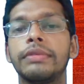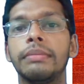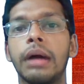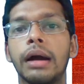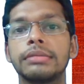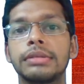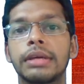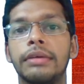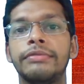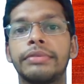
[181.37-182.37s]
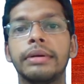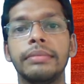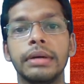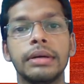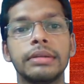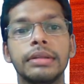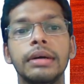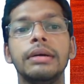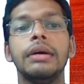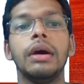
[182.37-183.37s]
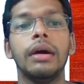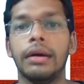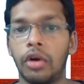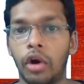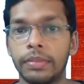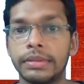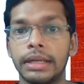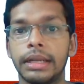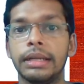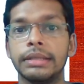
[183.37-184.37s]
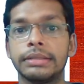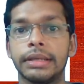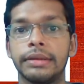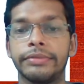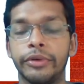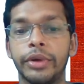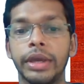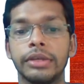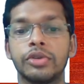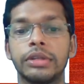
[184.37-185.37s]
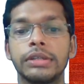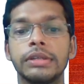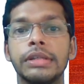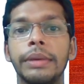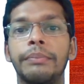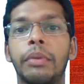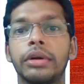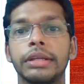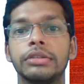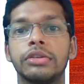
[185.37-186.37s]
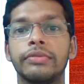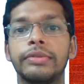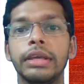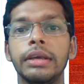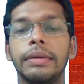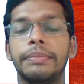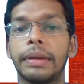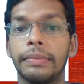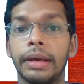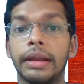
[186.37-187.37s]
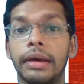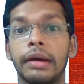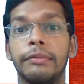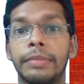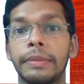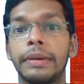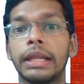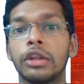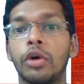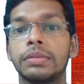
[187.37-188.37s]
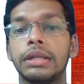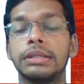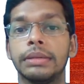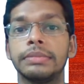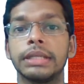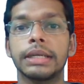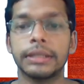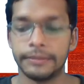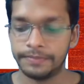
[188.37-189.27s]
the marks come from the optional itself. Okay, so this is the importance of the preparing the optional subject.